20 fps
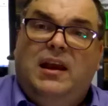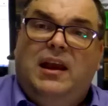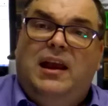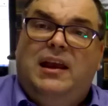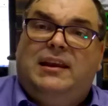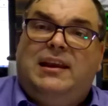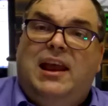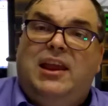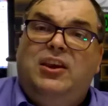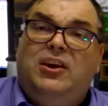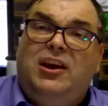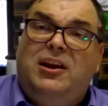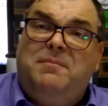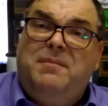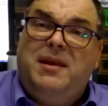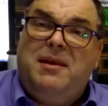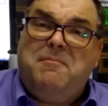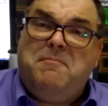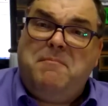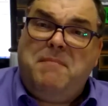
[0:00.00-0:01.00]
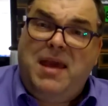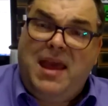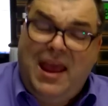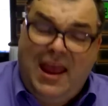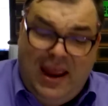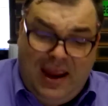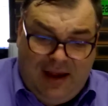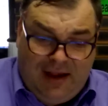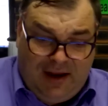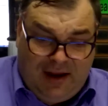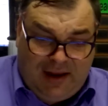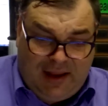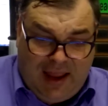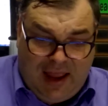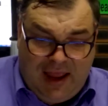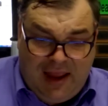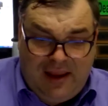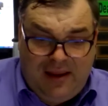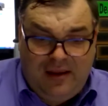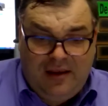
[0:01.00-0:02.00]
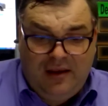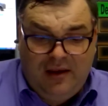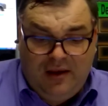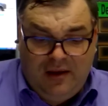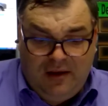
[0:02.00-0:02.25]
Okay, you got to be a man, okay?